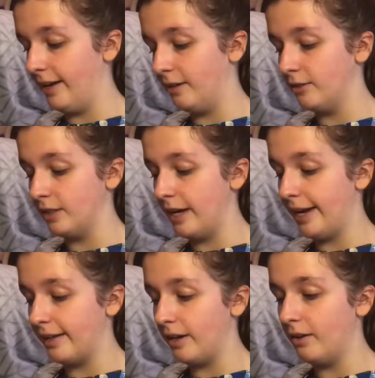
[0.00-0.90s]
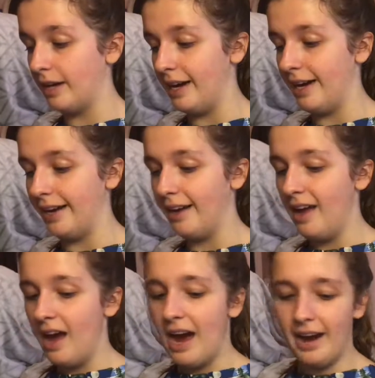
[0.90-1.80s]
And I was like, okay,
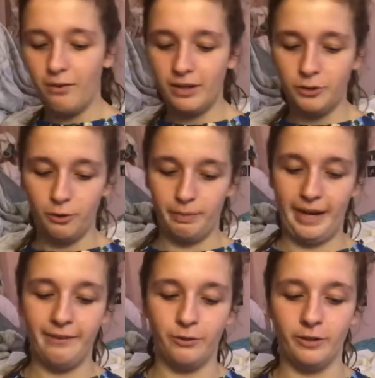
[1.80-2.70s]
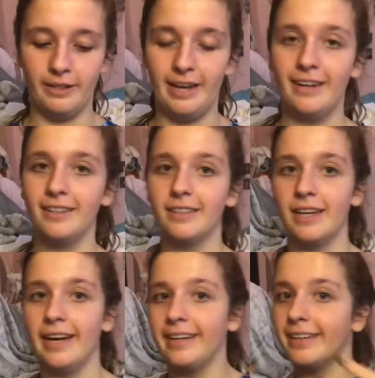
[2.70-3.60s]
I don't wanna do it blindfolded then, cause
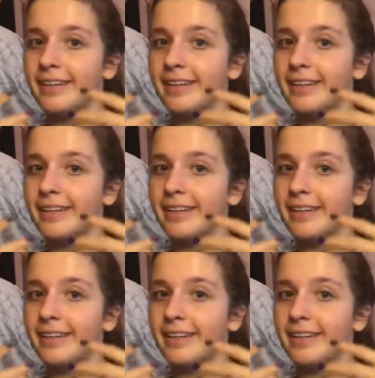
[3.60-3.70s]
like,